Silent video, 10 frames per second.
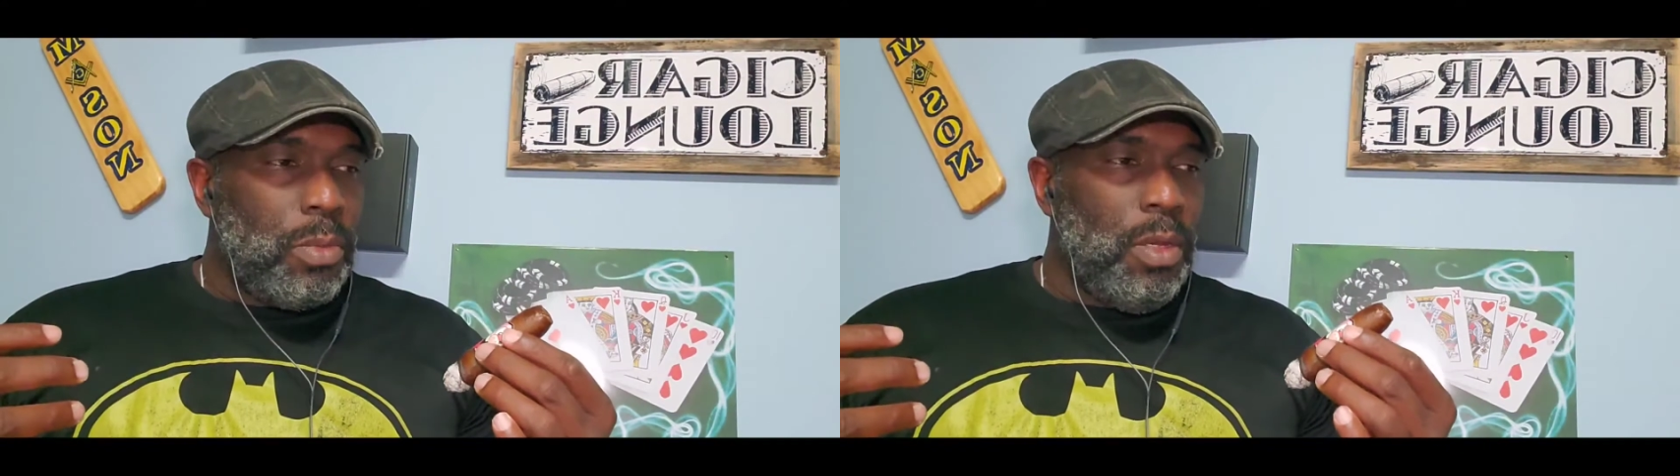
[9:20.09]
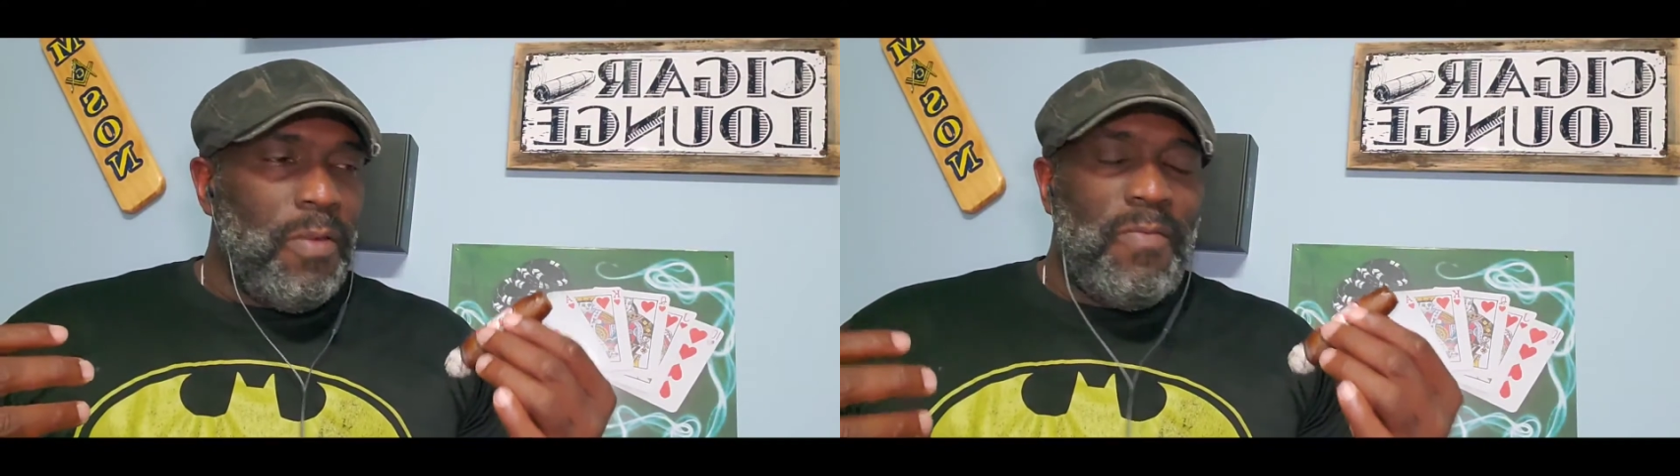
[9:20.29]

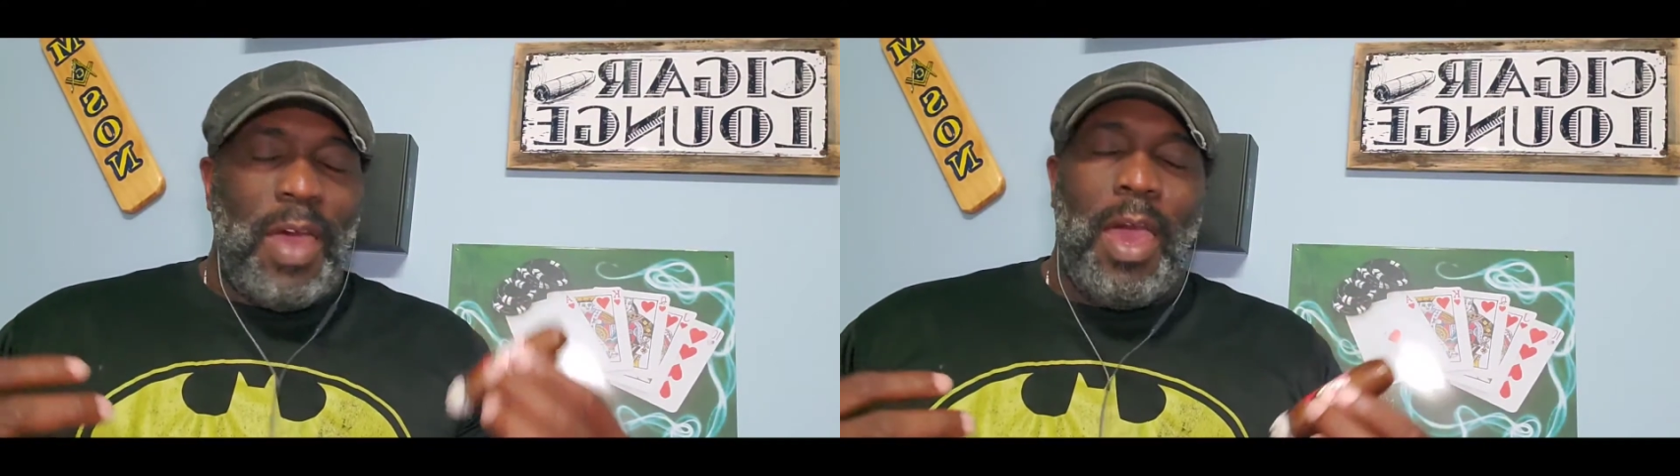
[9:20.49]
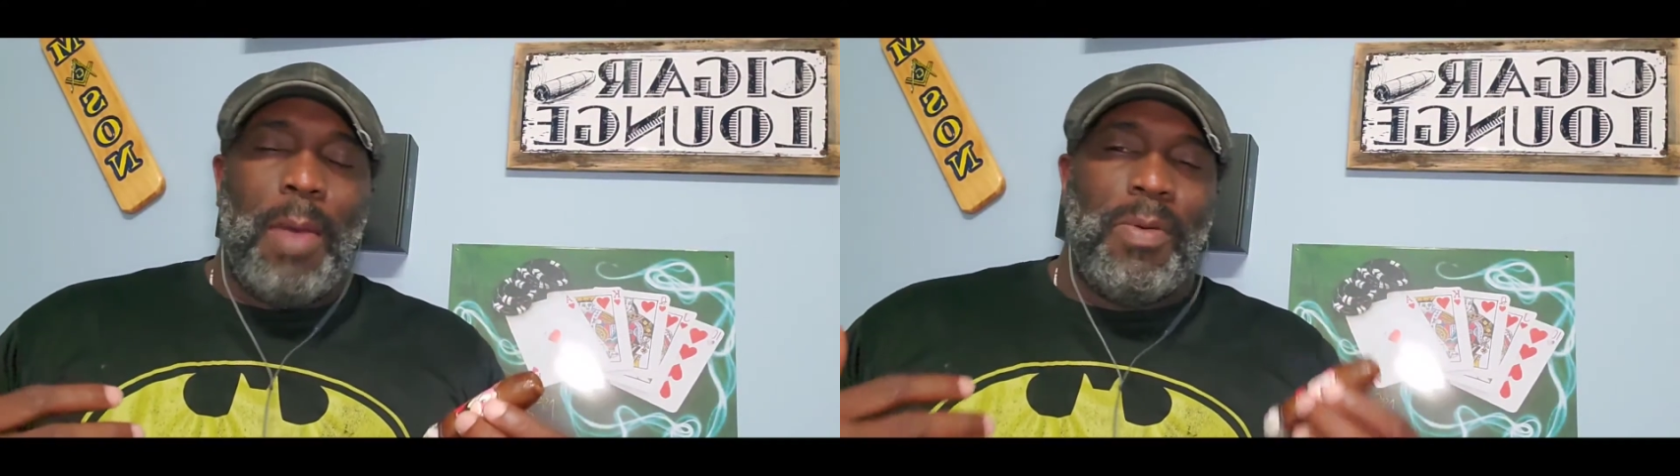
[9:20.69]

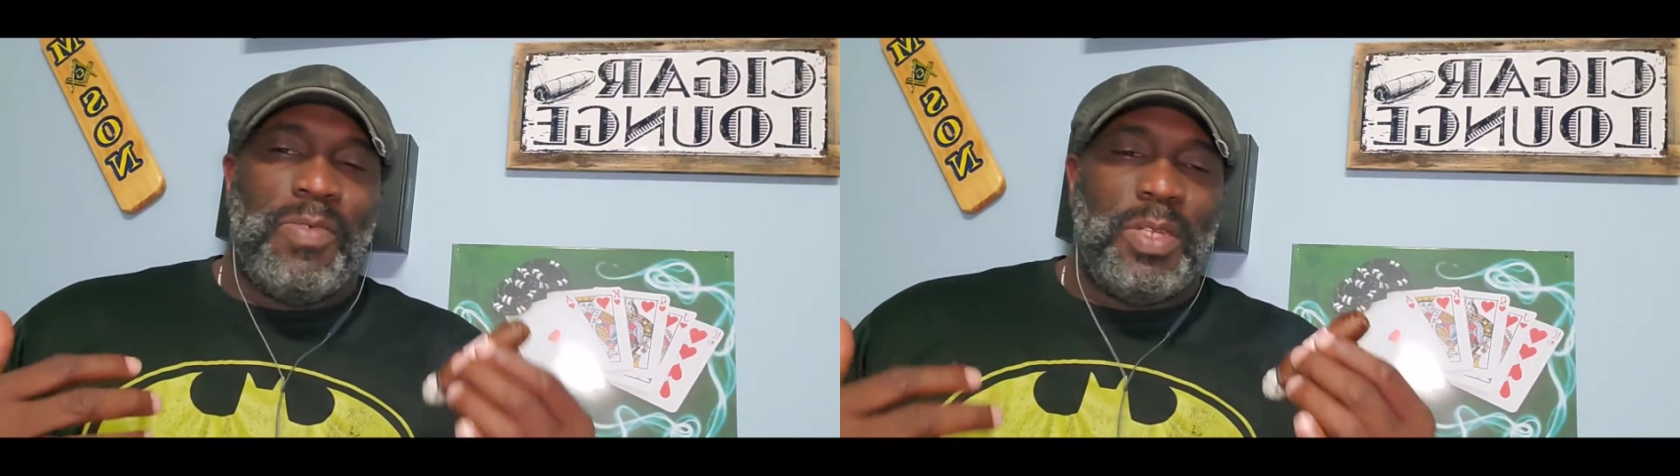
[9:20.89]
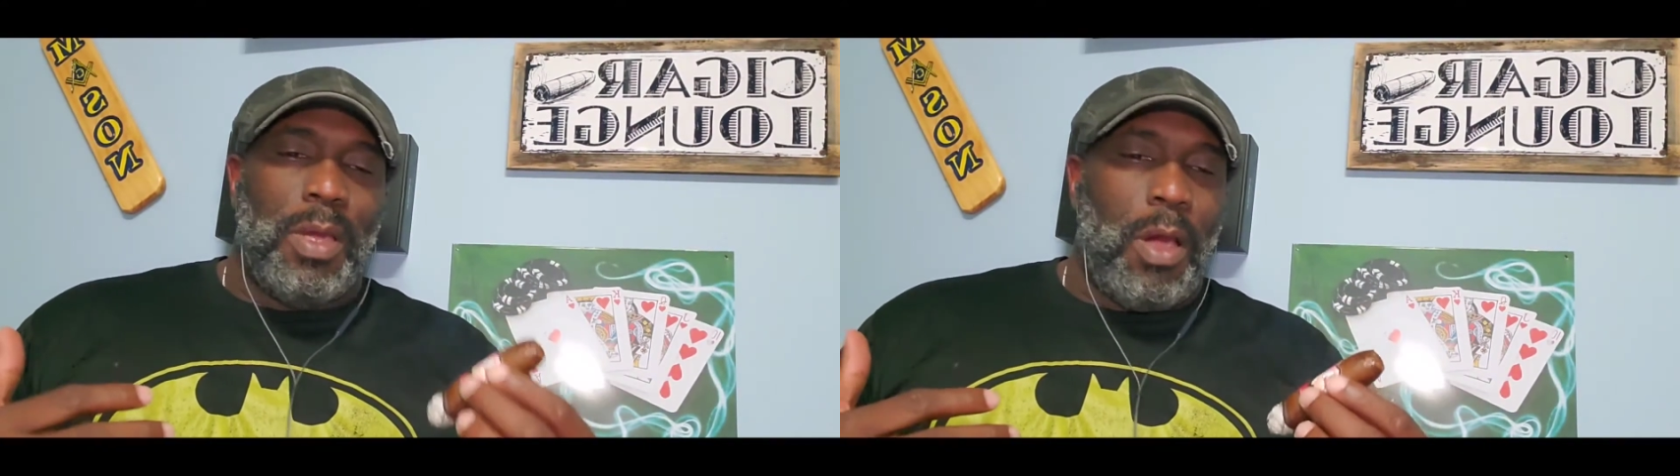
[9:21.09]
vibe of
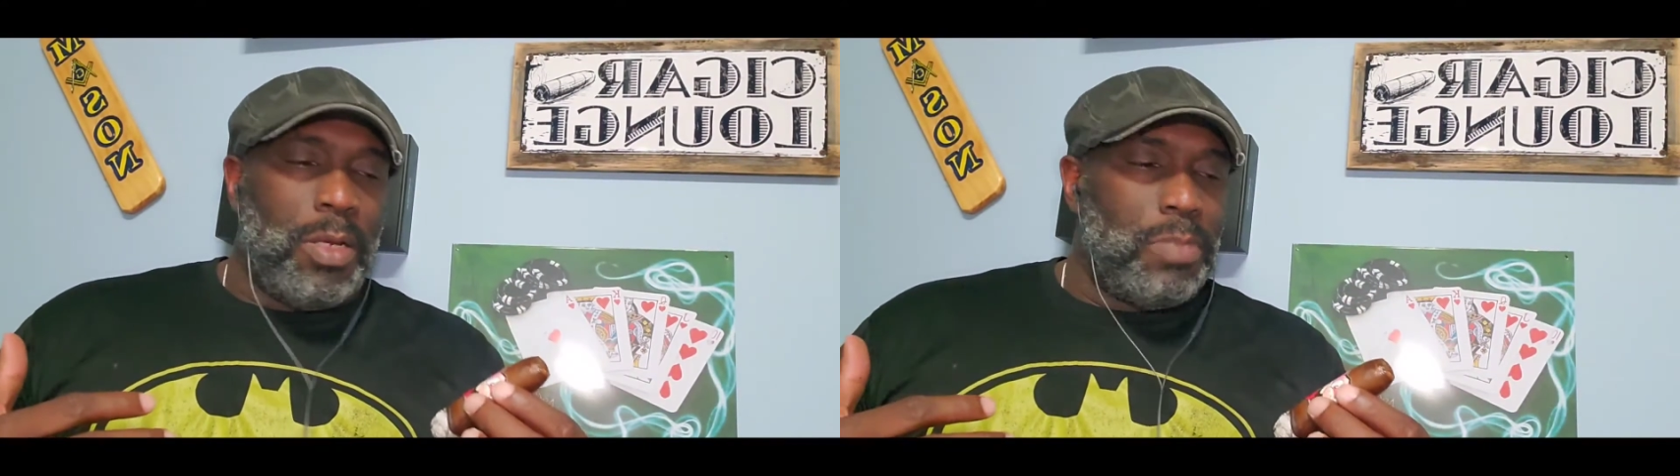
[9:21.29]
cigar